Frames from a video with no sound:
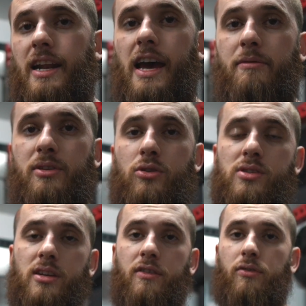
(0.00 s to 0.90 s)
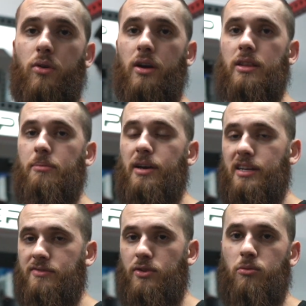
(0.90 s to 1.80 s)
I have been using for the
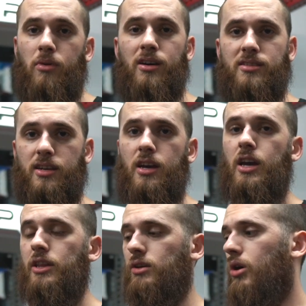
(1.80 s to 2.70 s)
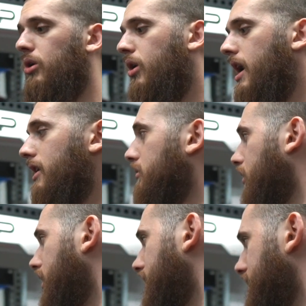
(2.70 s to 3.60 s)
past few months. The Rogue Ohio
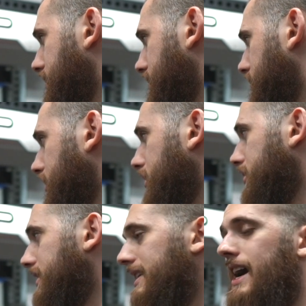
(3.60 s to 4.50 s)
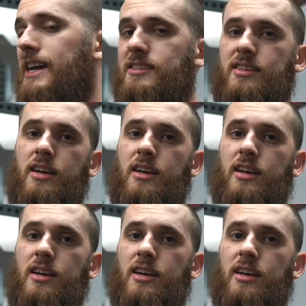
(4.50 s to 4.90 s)
bar is really, really nice.